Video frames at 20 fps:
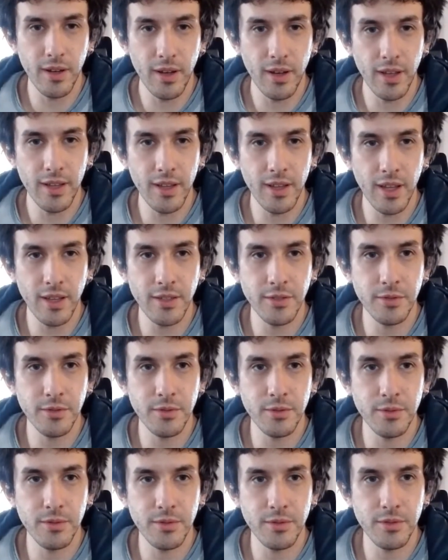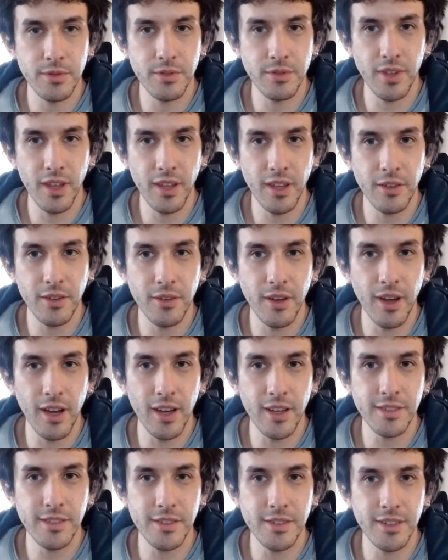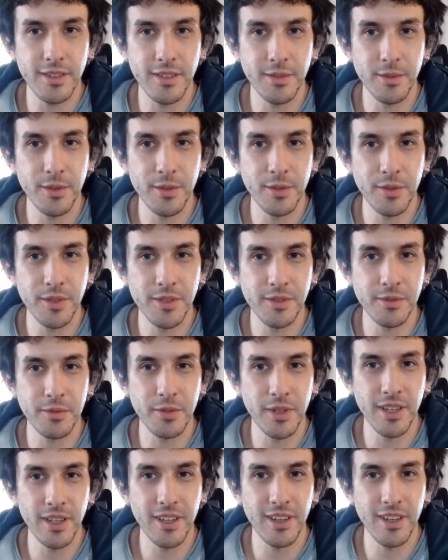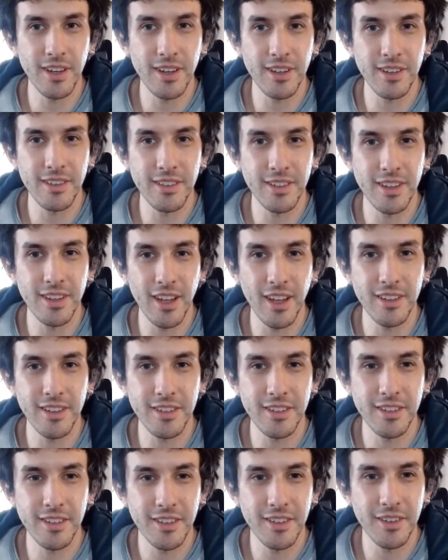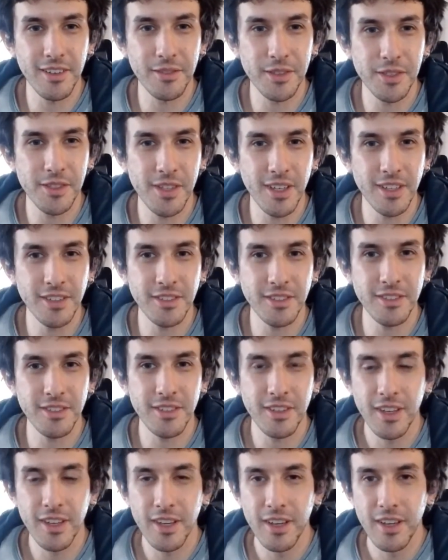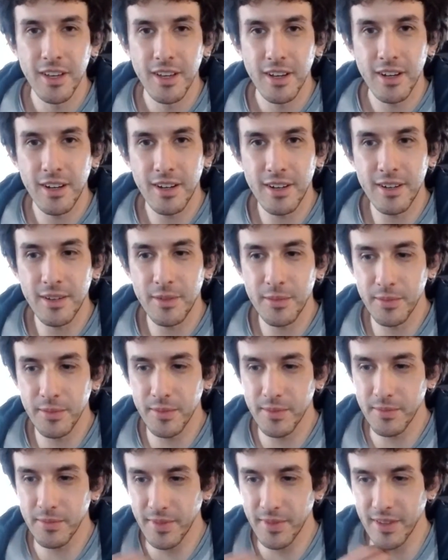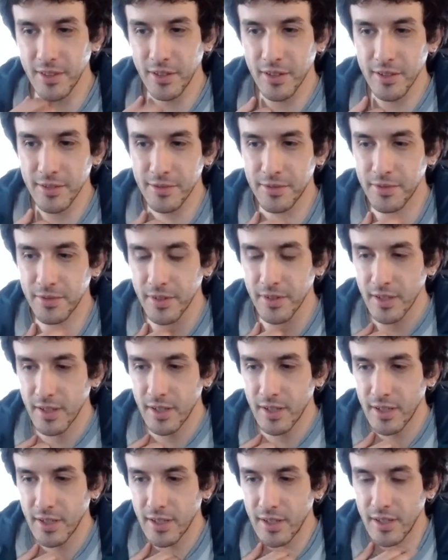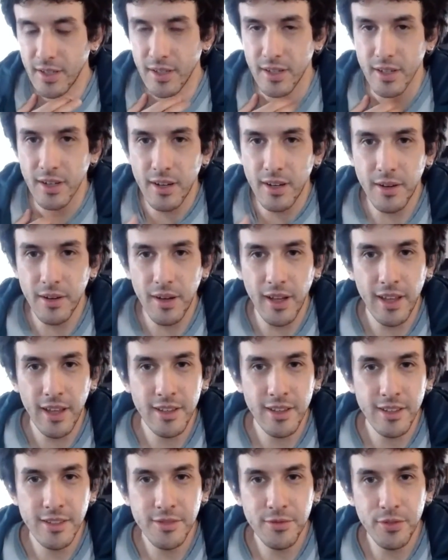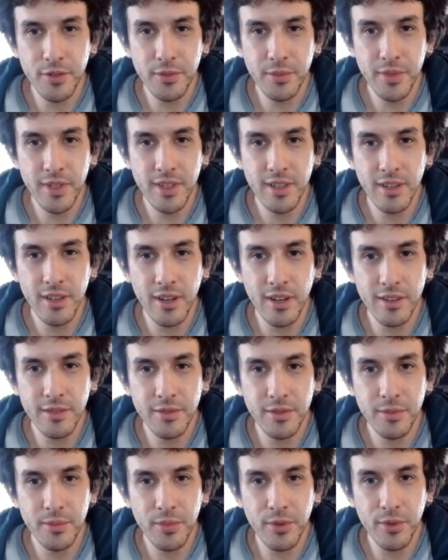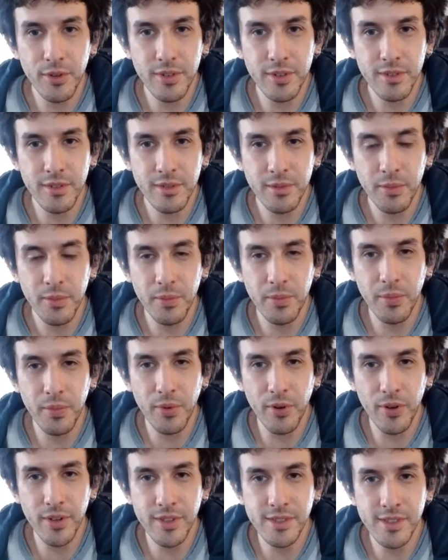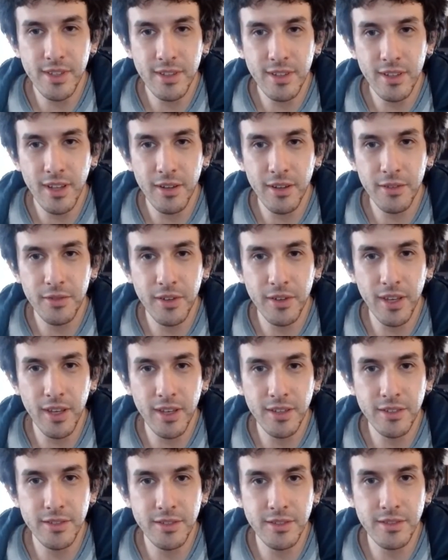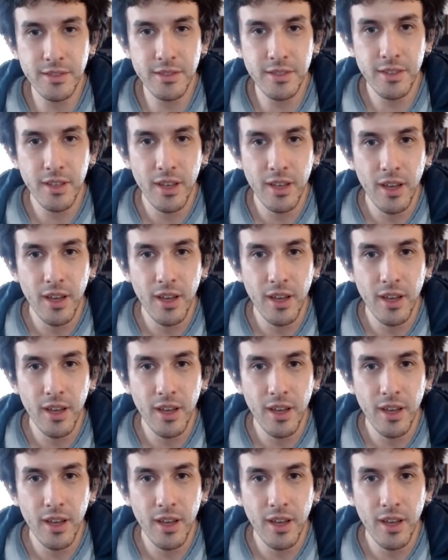I'd like to thank you guys. It was really an enlightening conversation. A lot of, at least for me, a lot of important points and clarifications.